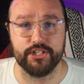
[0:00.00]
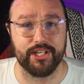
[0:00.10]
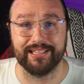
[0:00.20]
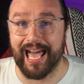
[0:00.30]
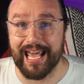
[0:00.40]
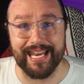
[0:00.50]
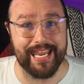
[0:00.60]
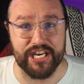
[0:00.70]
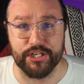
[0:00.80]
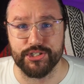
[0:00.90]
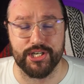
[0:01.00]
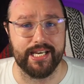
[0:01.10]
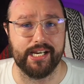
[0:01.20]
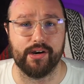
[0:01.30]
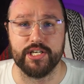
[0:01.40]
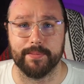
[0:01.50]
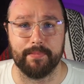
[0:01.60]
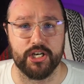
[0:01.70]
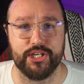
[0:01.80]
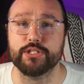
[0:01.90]
a lot of heaters on here, and
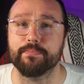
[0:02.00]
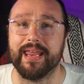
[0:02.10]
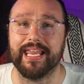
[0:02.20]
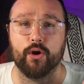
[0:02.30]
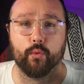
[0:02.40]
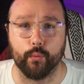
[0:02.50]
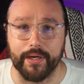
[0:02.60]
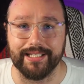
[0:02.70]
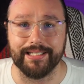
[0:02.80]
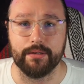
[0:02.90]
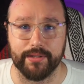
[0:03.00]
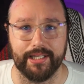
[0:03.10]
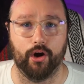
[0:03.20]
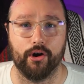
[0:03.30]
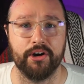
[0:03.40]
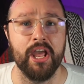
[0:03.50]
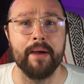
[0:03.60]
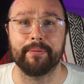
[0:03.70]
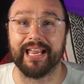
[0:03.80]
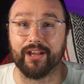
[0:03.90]
Tamashii is making it really, really hard
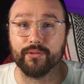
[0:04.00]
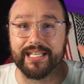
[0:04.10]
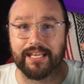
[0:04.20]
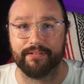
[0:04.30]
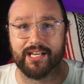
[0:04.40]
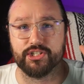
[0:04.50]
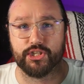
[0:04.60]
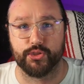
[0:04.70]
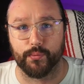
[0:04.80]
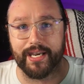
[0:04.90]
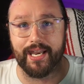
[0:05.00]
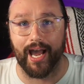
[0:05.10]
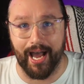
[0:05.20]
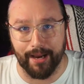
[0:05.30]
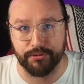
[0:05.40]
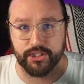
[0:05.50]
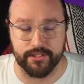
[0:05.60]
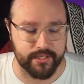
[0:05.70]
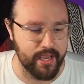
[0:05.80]
by only giving us 3 options.